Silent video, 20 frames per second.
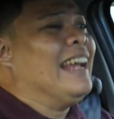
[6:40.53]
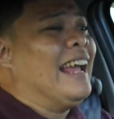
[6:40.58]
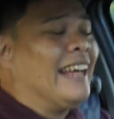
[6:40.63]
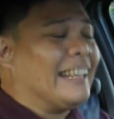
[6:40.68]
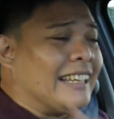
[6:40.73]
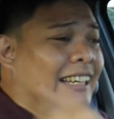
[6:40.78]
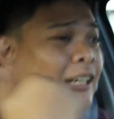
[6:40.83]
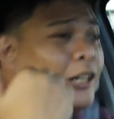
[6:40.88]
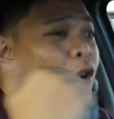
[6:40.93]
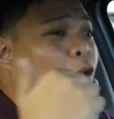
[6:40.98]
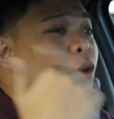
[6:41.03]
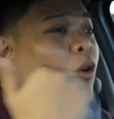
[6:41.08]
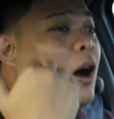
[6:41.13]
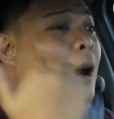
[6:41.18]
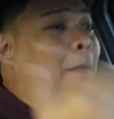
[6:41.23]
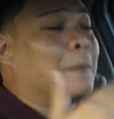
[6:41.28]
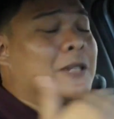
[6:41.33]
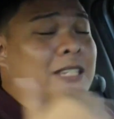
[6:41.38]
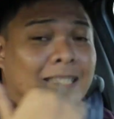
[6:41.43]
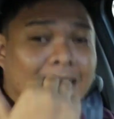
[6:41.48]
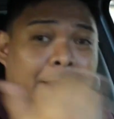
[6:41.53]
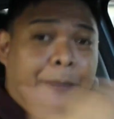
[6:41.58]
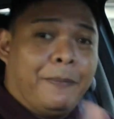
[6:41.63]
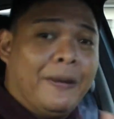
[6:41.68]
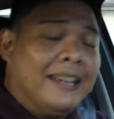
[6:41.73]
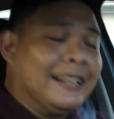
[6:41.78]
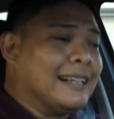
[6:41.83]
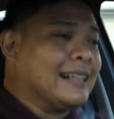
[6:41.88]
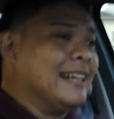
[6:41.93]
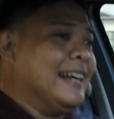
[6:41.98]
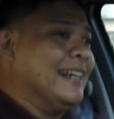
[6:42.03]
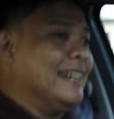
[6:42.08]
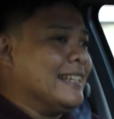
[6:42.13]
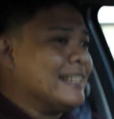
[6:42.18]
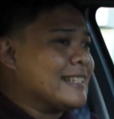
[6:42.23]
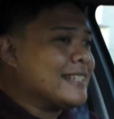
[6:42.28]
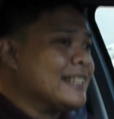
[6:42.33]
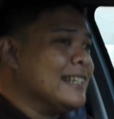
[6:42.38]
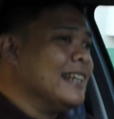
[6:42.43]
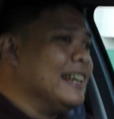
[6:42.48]
it can go up steep
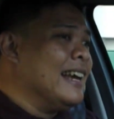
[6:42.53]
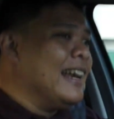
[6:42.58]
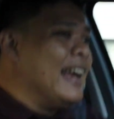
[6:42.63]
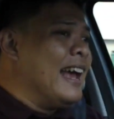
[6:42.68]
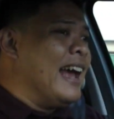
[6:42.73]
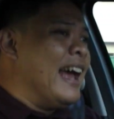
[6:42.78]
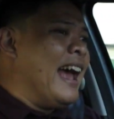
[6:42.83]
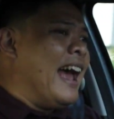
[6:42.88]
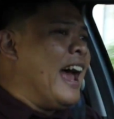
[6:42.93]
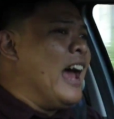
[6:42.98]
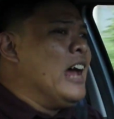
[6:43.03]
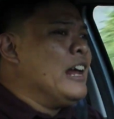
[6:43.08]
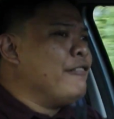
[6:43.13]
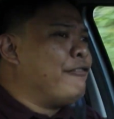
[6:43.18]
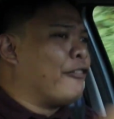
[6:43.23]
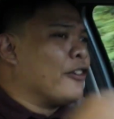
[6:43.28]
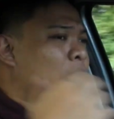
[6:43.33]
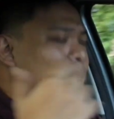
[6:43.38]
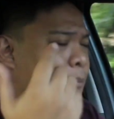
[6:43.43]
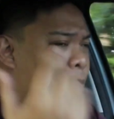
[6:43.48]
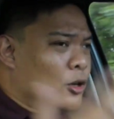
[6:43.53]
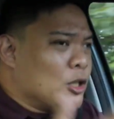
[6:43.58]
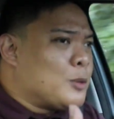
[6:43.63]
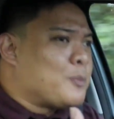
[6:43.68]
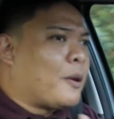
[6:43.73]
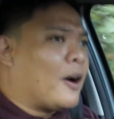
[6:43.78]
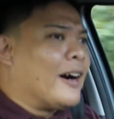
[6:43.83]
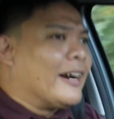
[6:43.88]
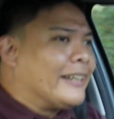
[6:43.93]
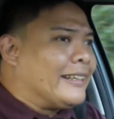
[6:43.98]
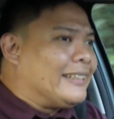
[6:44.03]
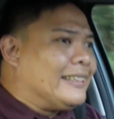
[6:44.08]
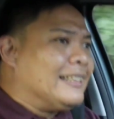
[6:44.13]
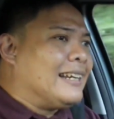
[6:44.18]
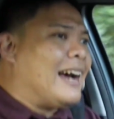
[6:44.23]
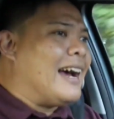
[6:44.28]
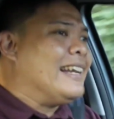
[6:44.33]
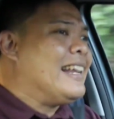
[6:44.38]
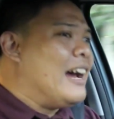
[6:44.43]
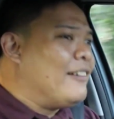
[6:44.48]
inclines. And for the most part,
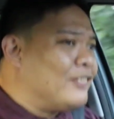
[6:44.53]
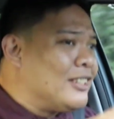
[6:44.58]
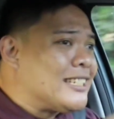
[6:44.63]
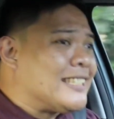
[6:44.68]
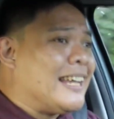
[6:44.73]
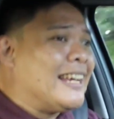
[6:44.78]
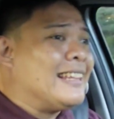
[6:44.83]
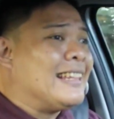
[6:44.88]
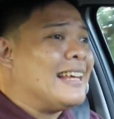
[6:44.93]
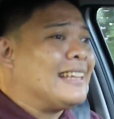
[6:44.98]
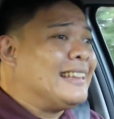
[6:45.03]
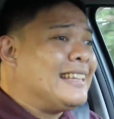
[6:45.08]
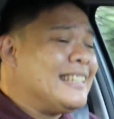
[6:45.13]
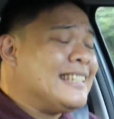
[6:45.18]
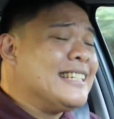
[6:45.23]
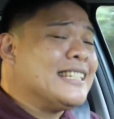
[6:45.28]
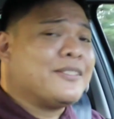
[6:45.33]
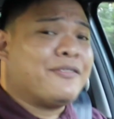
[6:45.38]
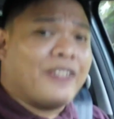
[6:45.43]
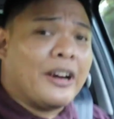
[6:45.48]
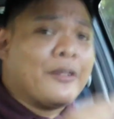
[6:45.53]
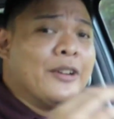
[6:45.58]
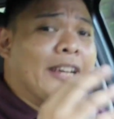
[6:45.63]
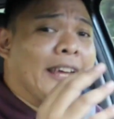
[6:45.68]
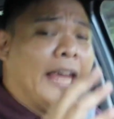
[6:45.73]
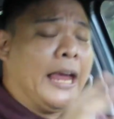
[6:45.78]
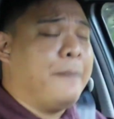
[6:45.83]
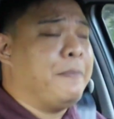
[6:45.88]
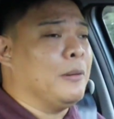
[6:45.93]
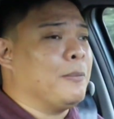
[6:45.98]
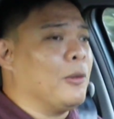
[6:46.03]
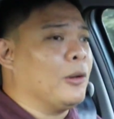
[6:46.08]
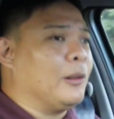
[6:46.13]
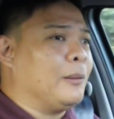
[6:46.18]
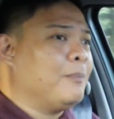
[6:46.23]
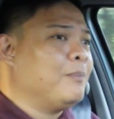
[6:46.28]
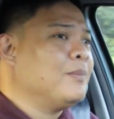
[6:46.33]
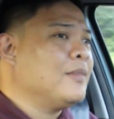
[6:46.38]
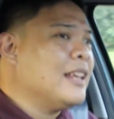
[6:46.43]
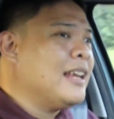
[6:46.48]
I'd have to say that this is very capable.
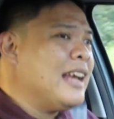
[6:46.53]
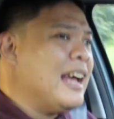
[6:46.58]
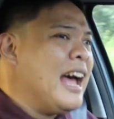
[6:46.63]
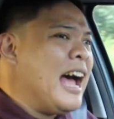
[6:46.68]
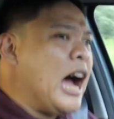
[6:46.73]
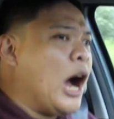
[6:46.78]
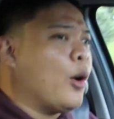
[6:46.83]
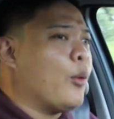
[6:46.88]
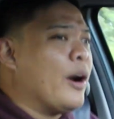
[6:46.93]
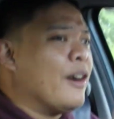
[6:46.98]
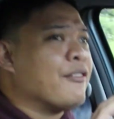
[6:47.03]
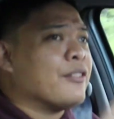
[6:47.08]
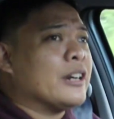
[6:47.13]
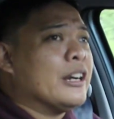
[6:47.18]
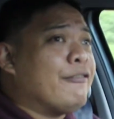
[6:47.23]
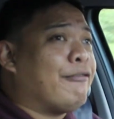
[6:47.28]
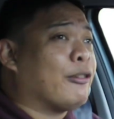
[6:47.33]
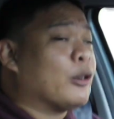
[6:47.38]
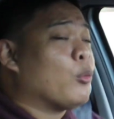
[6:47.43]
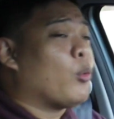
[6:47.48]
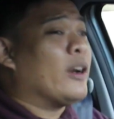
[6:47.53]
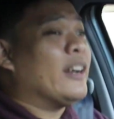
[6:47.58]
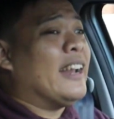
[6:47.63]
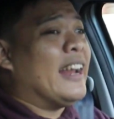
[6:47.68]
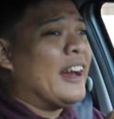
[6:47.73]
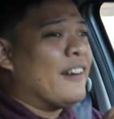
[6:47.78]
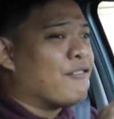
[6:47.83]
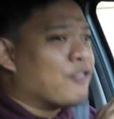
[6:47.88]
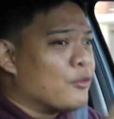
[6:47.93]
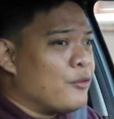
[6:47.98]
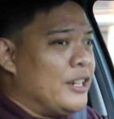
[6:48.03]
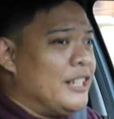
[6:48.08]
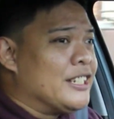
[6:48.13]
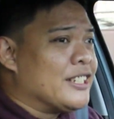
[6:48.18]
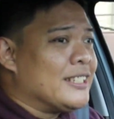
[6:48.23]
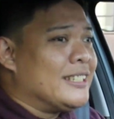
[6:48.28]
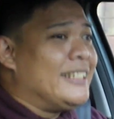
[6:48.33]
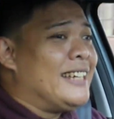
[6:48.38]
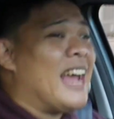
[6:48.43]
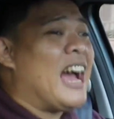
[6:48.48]
However, if for whatever
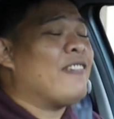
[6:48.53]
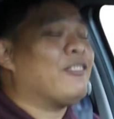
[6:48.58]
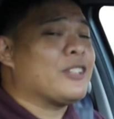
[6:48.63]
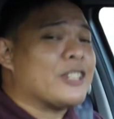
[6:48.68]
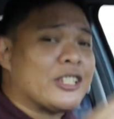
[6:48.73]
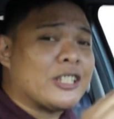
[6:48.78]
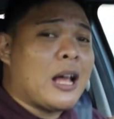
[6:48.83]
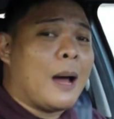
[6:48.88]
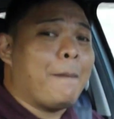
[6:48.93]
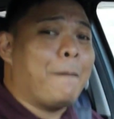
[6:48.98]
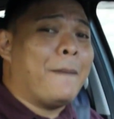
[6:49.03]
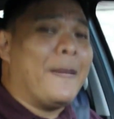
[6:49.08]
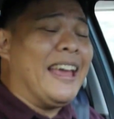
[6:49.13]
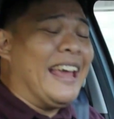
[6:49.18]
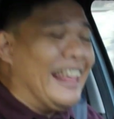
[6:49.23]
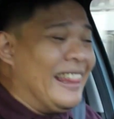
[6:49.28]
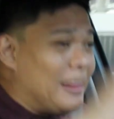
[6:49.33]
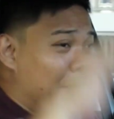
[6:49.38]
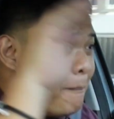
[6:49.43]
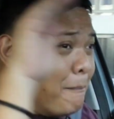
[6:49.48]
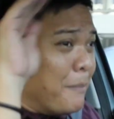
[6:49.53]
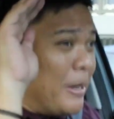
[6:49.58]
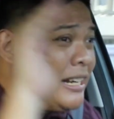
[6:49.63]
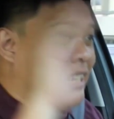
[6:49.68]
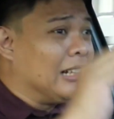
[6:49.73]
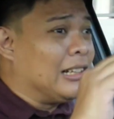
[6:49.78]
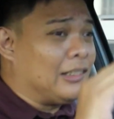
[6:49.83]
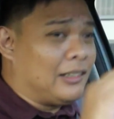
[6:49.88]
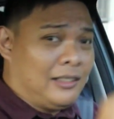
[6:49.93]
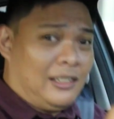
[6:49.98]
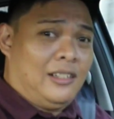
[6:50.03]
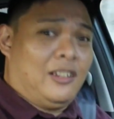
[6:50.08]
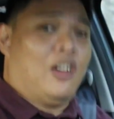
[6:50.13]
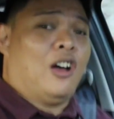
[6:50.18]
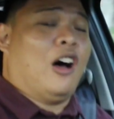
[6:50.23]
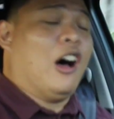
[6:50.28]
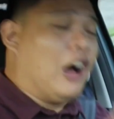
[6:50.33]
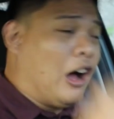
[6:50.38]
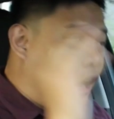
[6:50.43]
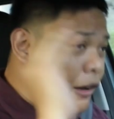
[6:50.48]
reason you have to stop in the middle
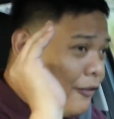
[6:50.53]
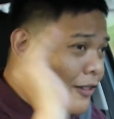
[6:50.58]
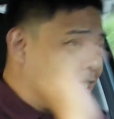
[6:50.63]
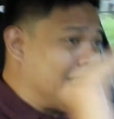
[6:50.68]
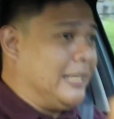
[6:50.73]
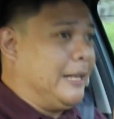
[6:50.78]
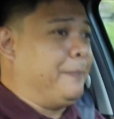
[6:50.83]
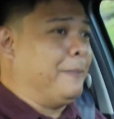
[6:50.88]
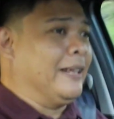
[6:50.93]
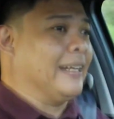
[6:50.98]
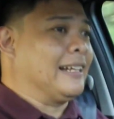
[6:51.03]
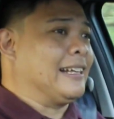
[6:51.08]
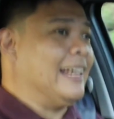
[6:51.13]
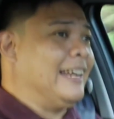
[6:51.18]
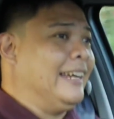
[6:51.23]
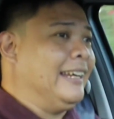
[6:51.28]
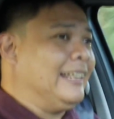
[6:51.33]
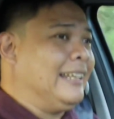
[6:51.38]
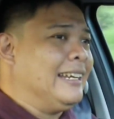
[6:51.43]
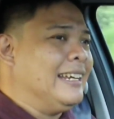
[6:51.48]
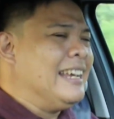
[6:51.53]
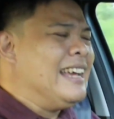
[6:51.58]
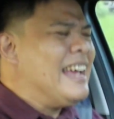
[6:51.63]
of a steep incline,